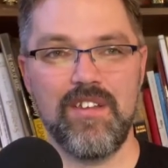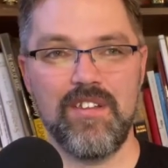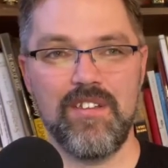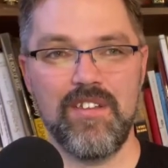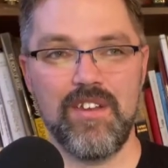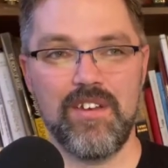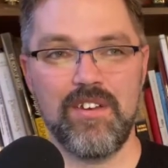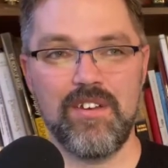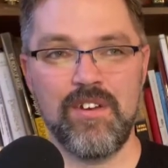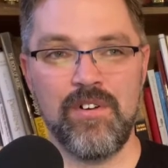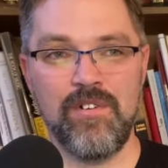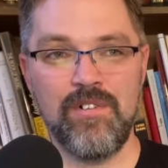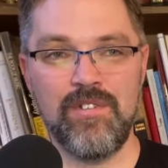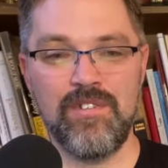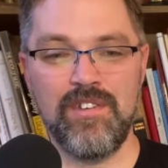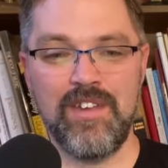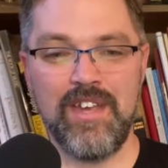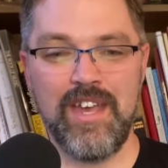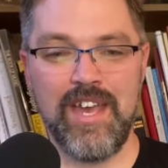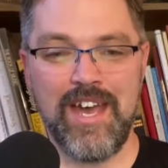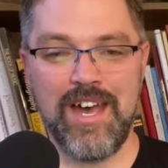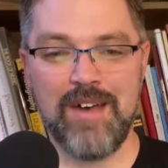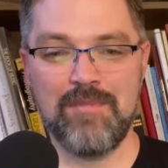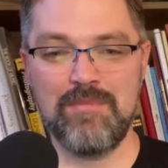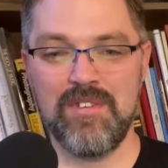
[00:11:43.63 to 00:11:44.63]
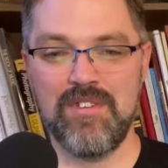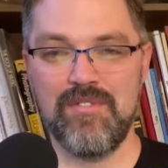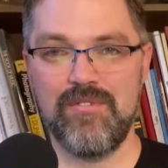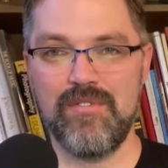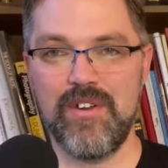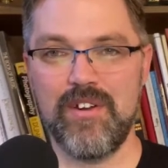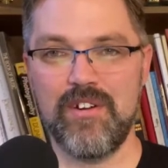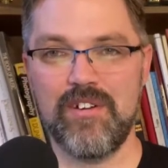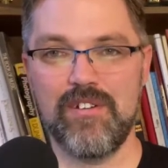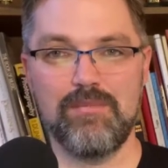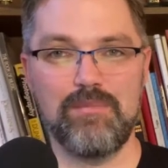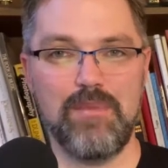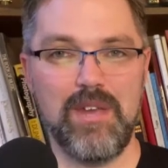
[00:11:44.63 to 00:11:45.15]
The cozy
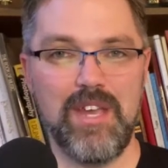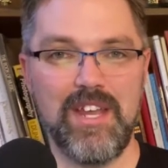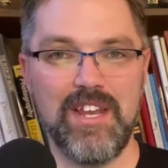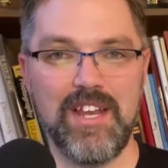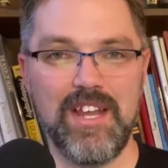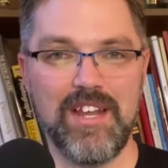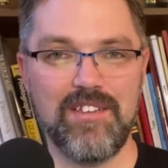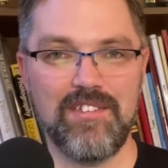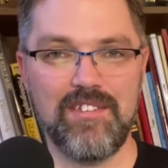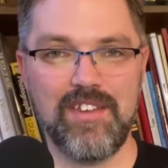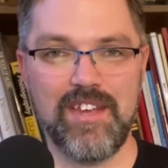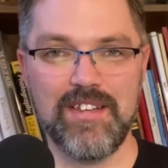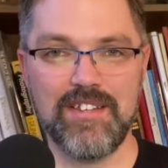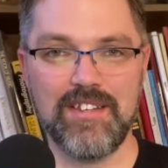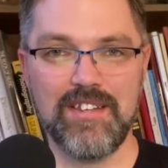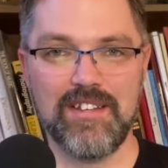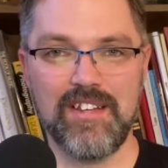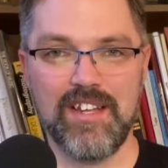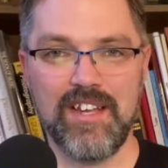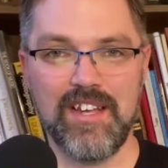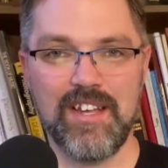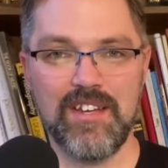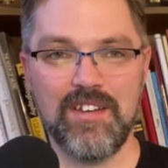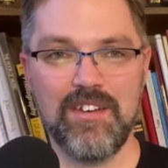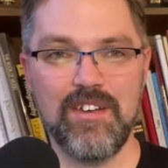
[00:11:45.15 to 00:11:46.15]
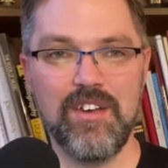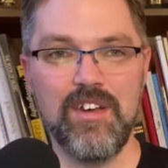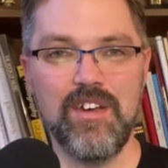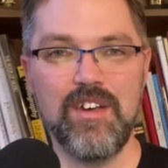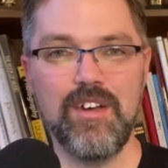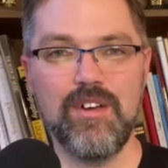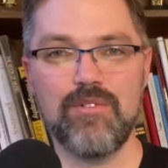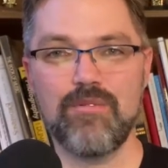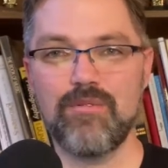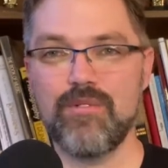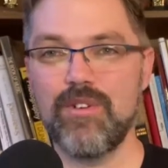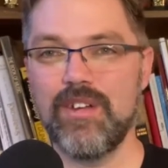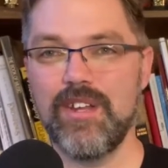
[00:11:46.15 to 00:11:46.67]
atmosphere of being at Santaland
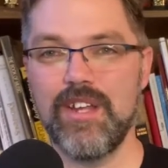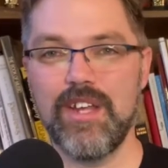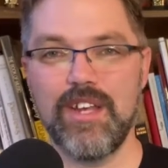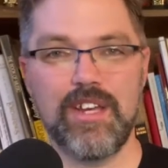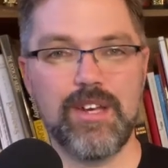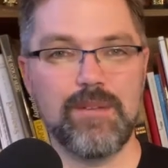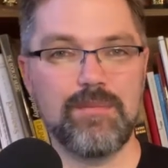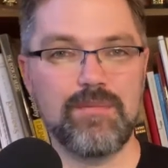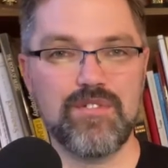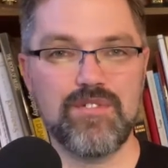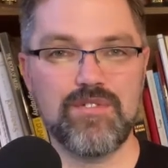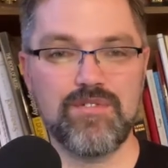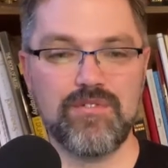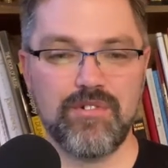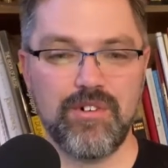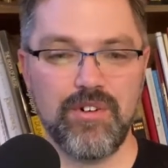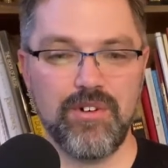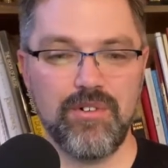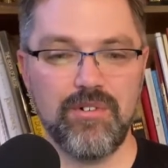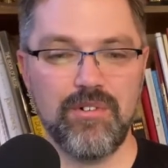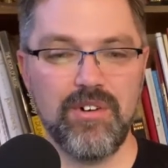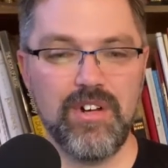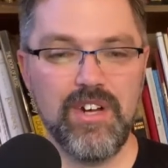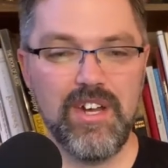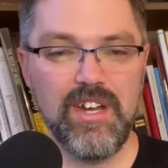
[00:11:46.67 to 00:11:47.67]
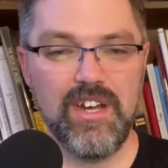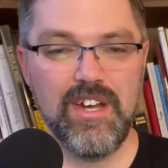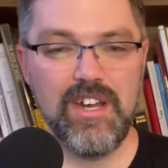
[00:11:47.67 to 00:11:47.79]
really comes through.